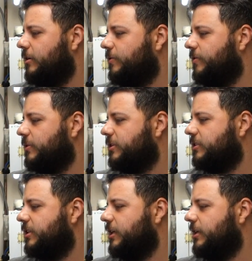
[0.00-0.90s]
look forward to
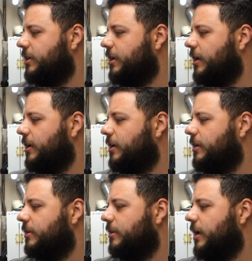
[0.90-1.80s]
seeing
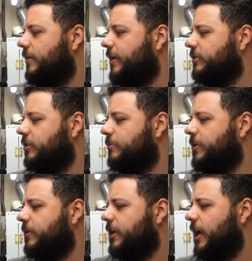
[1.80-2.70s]
how it ranks on the
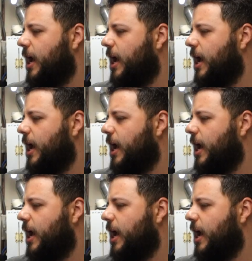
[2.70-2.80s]
board.